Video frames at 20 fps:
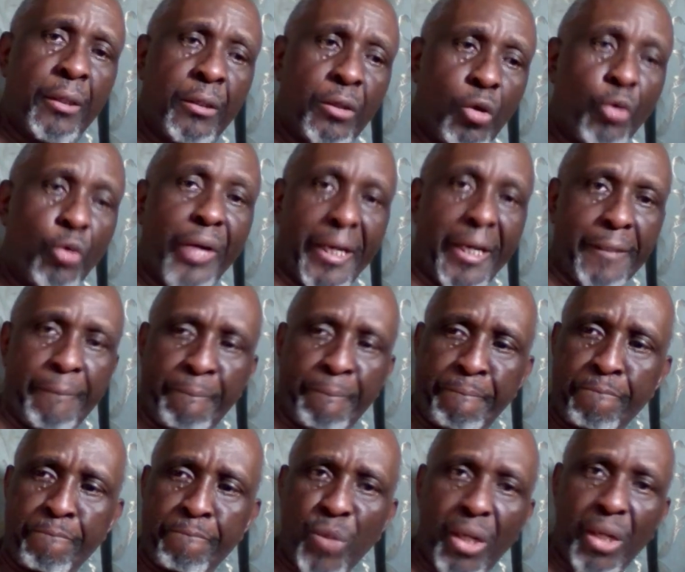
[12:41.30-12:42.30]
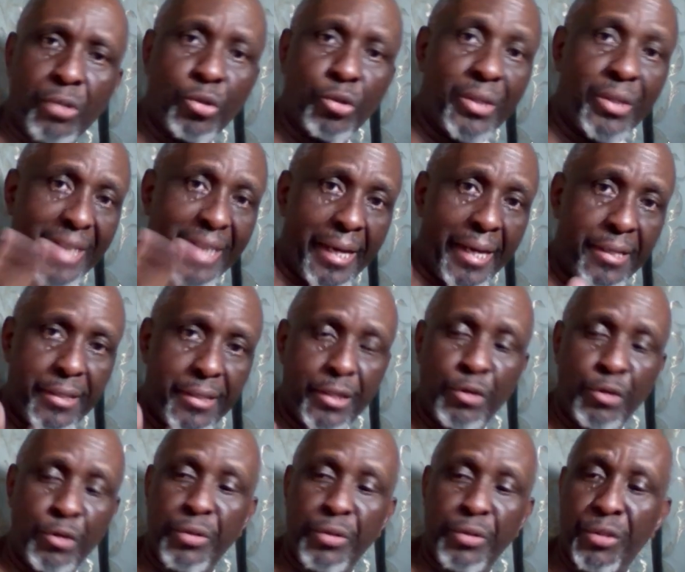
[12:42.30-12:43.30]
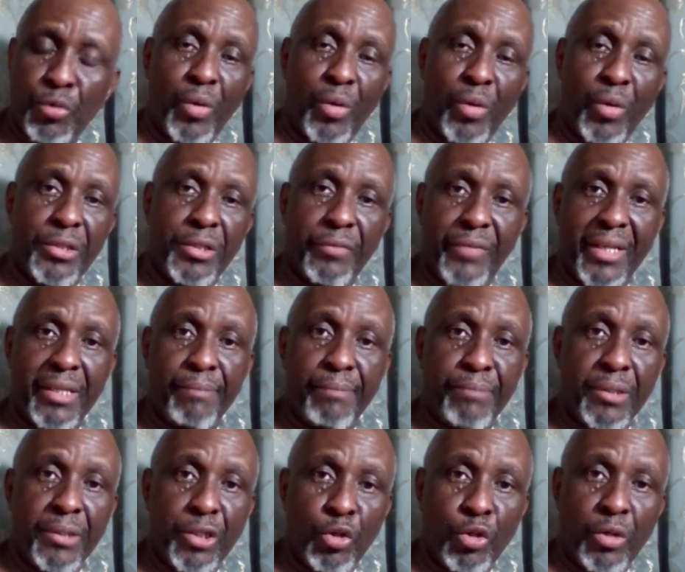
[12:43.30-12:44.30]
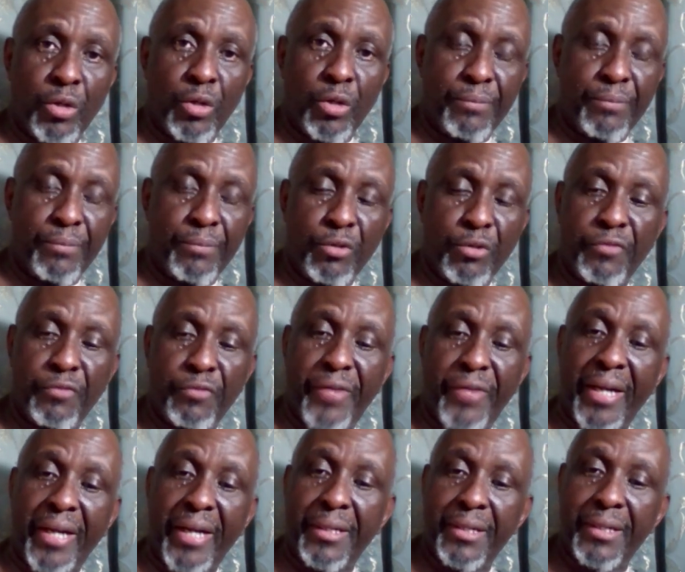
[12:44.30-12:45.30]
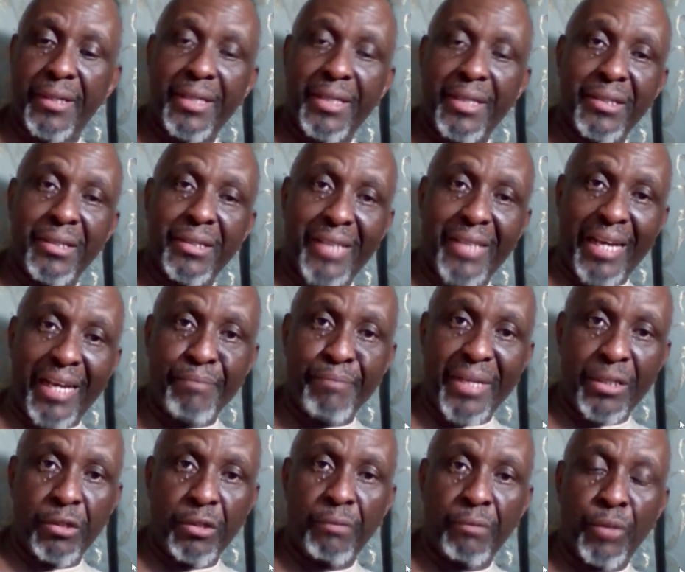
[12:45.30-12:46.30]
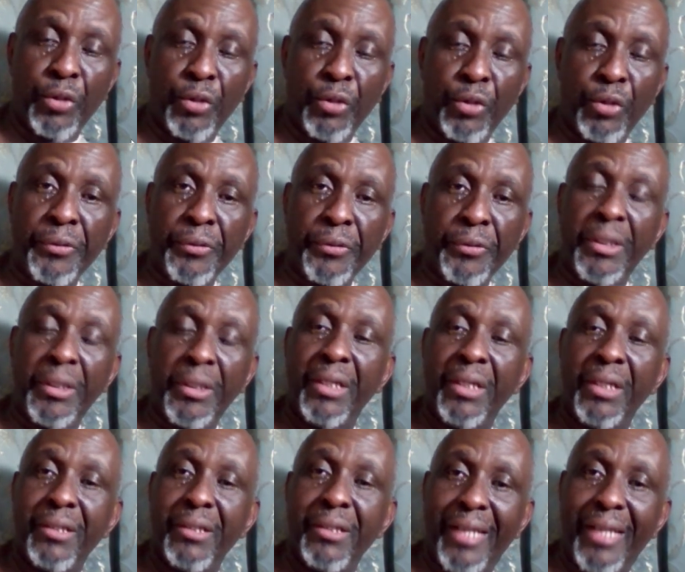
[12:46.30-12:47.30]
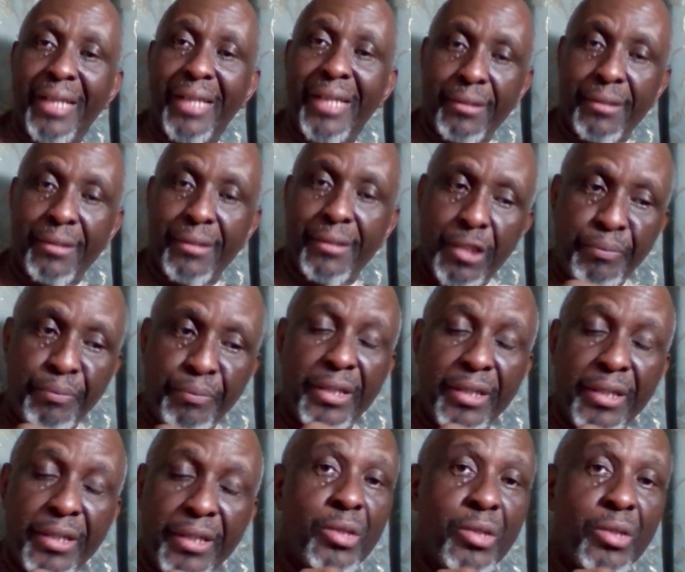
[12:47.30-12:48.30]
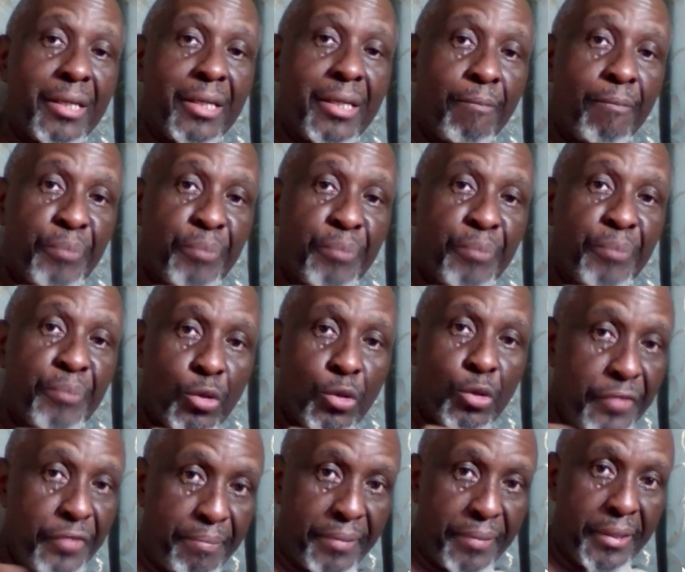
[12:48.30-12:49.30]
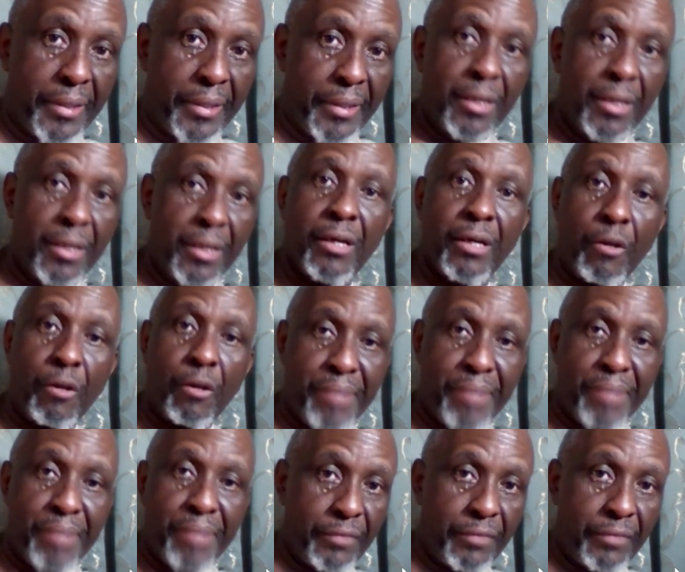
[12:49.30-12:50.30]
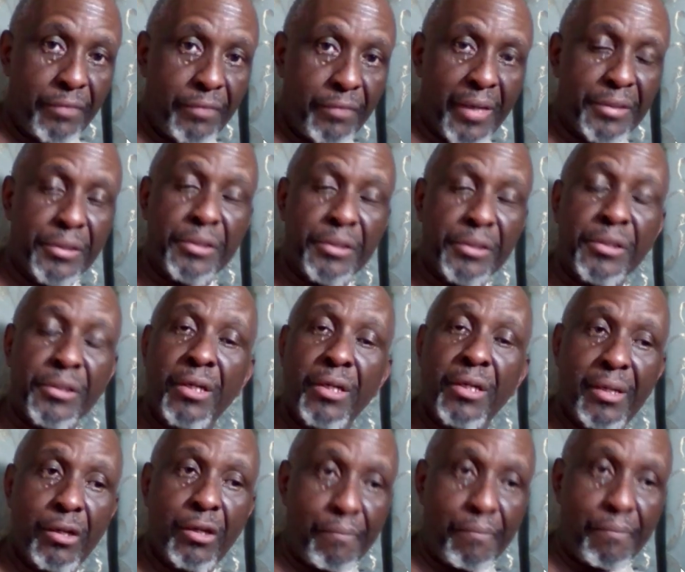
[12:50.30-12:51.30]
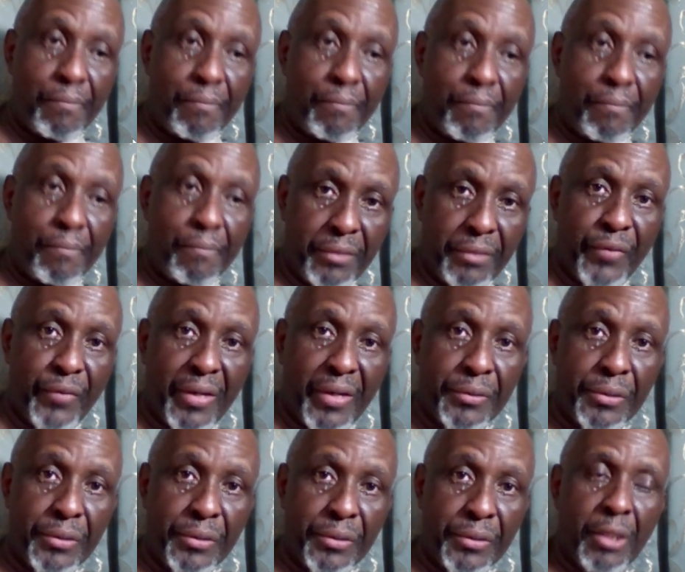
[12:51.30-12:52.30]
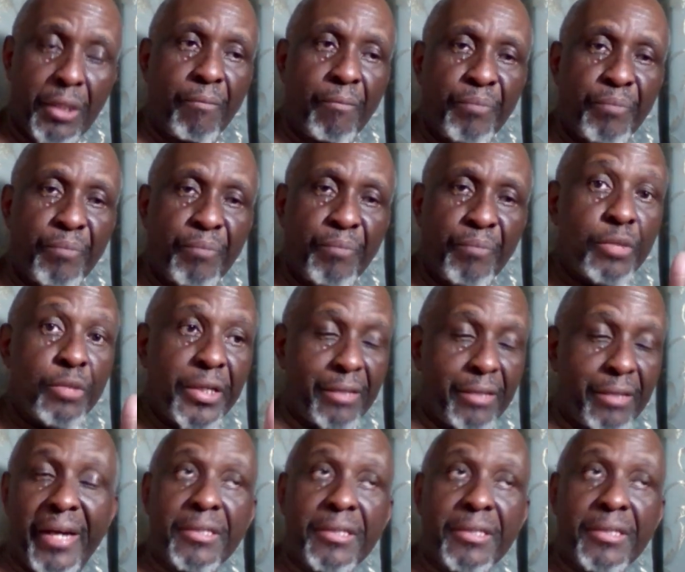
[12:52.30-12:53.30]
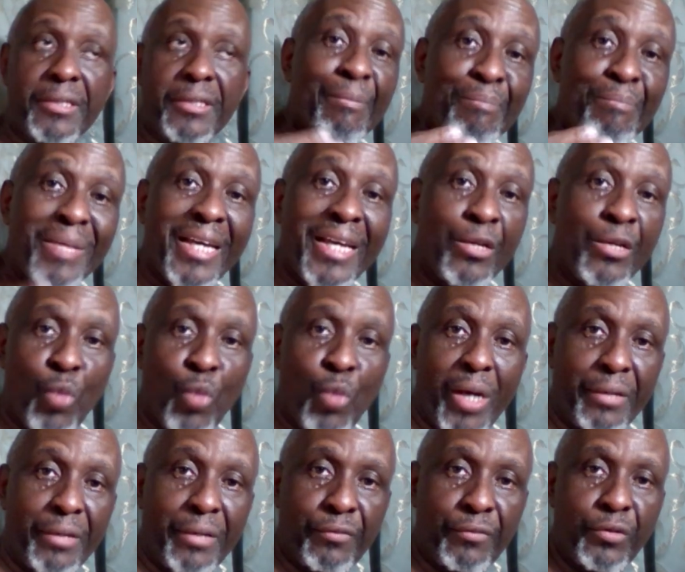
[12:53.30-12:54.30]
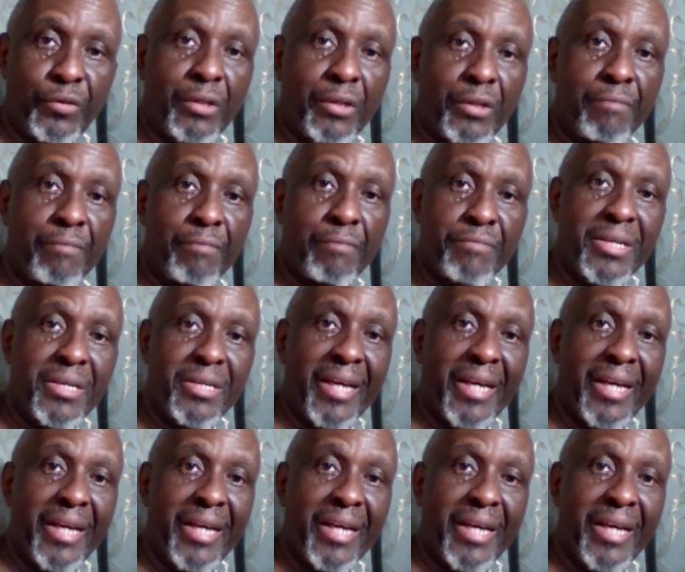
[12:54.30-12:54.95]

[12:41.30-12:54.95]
All right. So the second thing you need to do once you've done the persona profile is that mental model that speaks to the UVP, comparative advantage, competitive advantage. You need to speak to that. In fact, the UVP is the main one for the big idea.